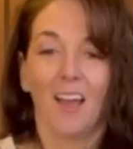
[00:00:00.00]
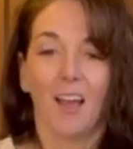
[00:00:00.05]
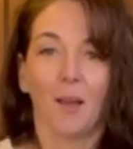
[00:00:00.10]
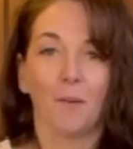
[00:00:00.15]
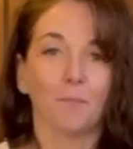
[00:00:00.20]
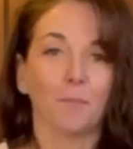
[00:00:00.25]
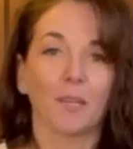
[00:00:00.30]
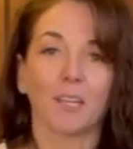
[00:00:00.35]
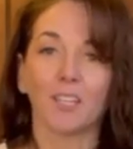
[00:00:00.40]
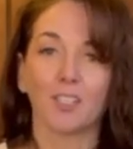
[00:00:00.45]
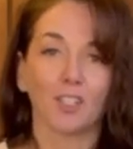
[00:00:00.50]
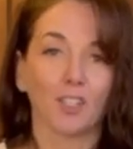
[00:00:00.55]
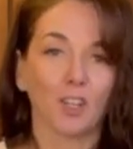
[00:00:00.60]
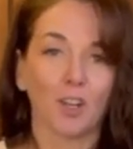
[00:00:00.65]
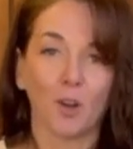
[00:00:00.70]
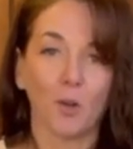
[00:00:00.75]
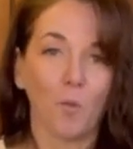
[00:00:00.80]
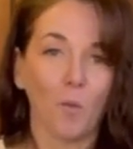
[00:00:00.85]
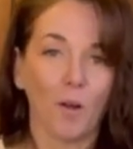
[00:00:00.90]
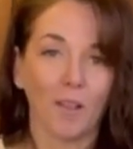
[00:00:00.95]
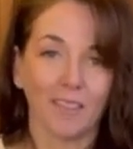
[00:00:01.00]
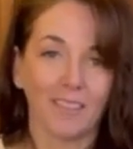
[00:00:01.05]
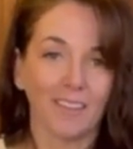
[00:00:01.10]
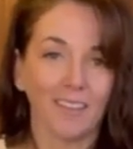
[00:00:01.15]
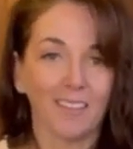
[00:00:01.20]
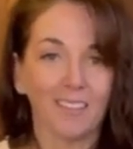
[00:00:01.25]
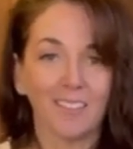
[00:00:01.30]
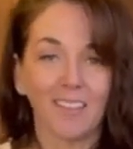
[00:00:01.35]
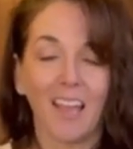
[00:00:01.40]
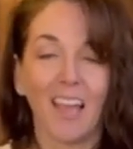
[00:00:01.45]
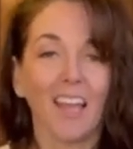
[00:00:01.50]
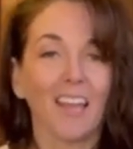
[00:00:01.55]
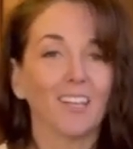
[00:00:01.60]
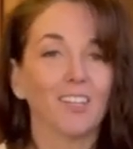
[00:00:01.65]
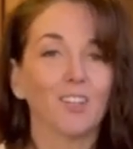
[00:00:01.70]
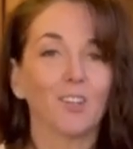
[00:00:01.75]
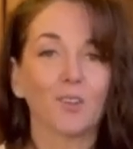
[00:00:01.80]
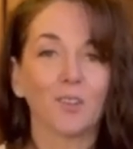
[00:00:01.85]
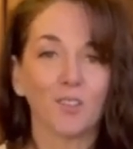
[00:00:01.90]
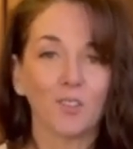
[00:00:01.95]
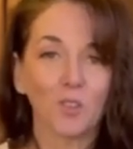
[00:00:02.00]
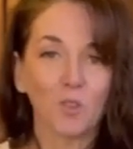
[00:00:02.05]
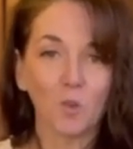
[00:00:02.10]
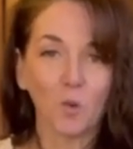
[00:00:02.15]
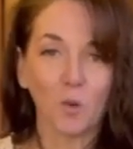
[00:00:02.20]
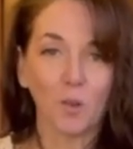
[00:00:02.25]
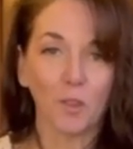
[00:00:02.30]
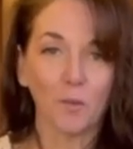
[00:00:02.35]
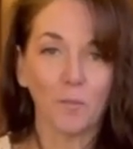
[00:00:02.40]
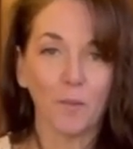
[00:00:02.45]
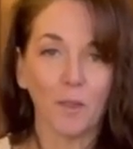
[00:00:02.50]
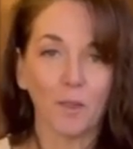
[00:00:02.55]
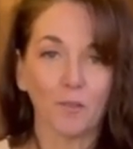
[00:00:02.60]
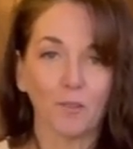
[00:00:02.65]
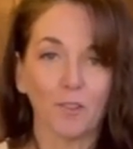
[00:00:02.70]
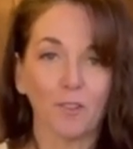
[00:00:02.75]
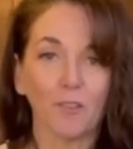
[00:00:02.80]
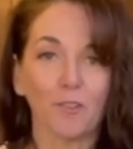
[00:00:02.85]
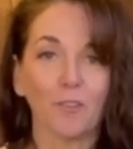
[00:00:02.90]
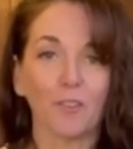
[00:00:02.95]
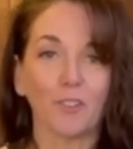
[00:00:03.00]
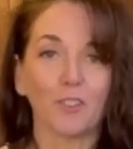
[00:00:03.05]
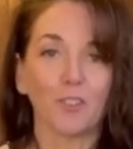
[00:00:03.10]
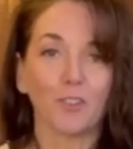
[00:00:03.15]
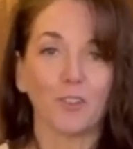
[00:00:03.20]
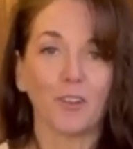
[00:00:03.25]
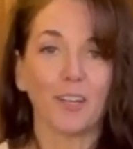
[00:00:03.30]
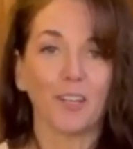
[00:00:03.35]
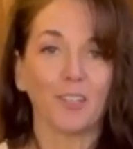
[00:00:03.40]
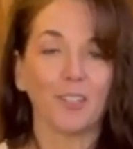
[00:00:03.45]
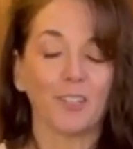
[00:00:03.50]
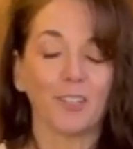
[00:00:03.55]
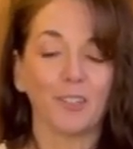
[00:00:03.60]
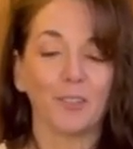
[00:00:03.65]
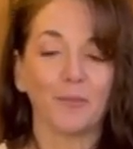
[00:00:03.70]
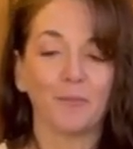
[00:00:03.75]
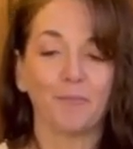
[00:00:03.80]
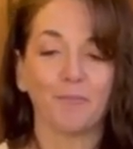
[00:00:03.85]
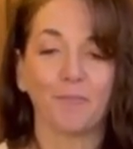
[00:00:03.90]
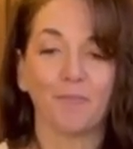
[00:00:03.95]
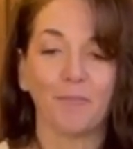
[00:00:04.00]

um, because you're gonna want these and you can store them in the refrigerator